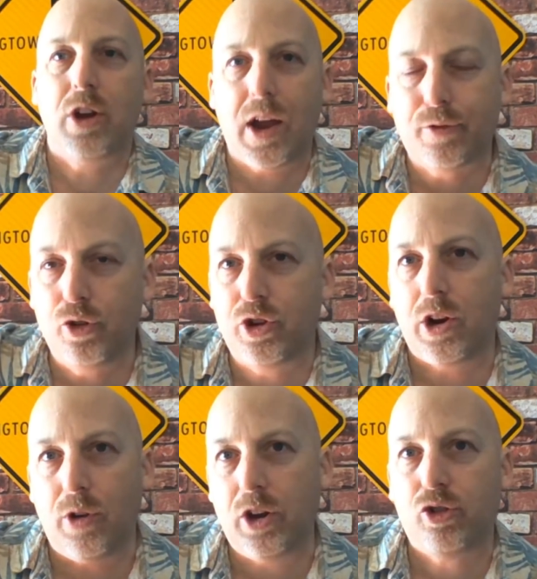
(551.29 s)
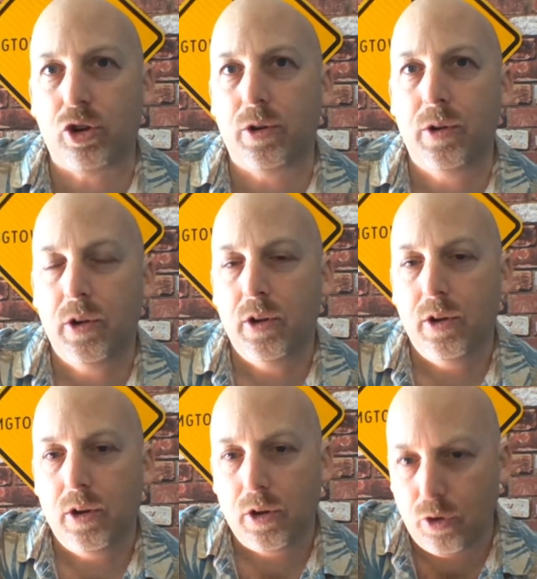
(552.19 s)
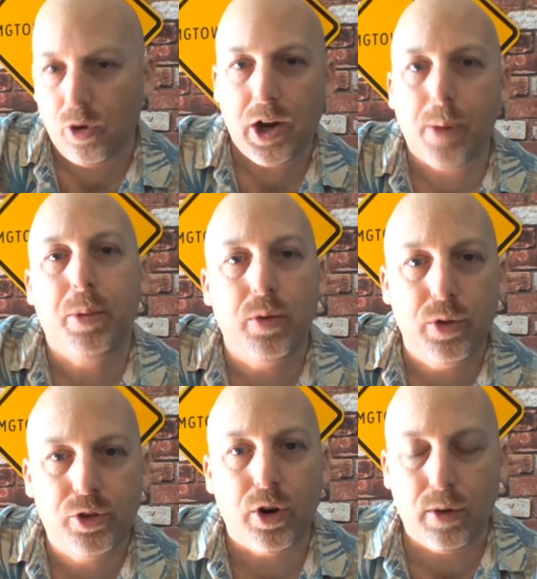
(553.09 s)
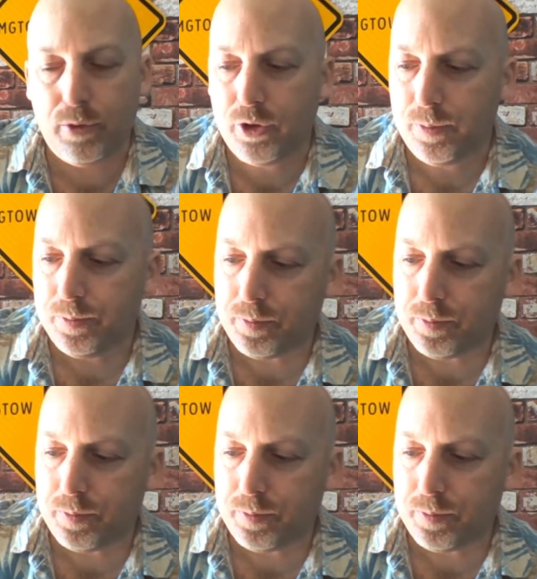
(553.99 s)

after generation growing up on reserves